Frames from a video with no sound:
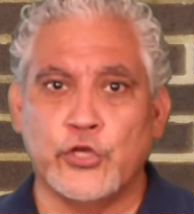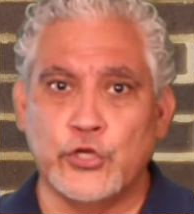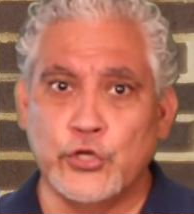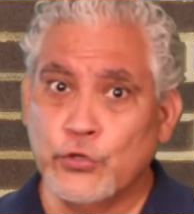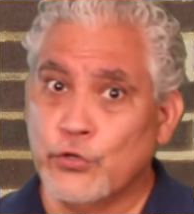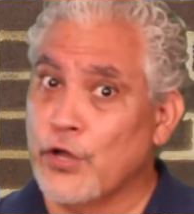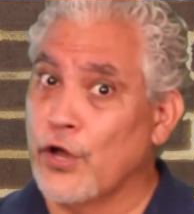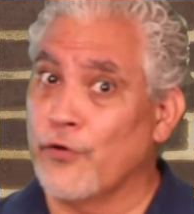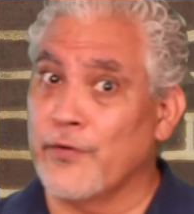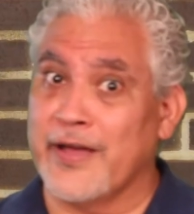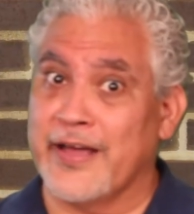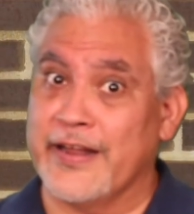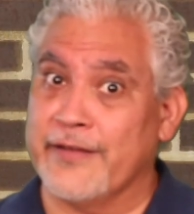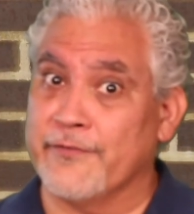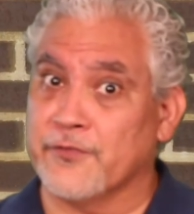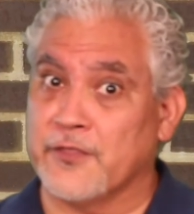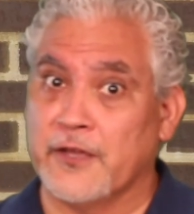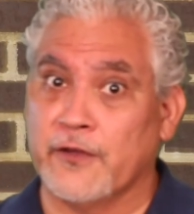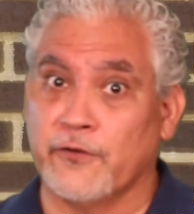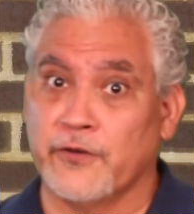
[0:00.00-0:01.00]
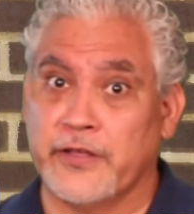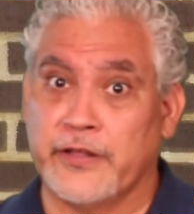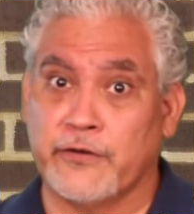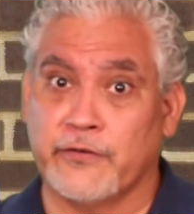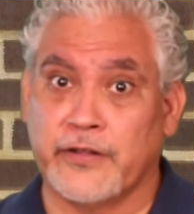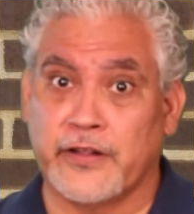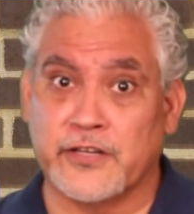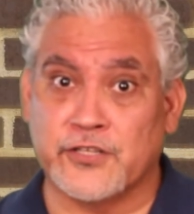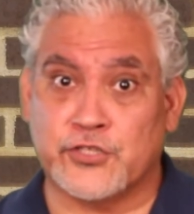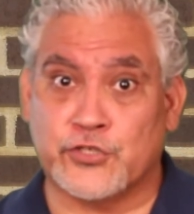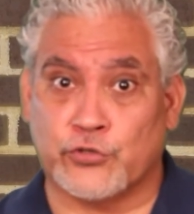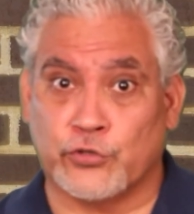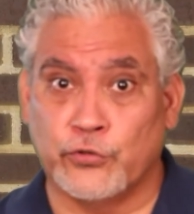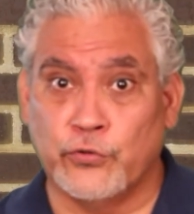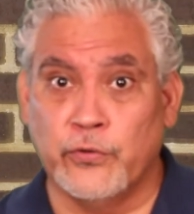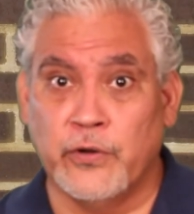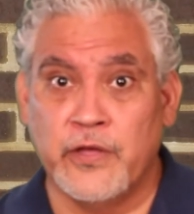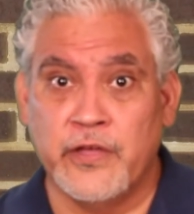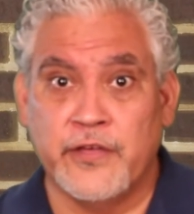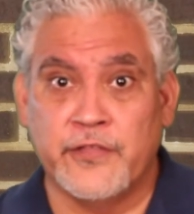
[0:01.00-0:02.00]
You know not everything on the internet is
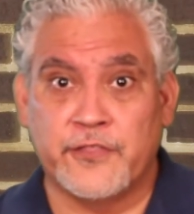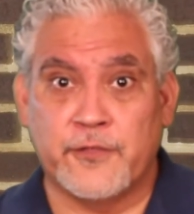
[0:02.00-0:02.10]
true.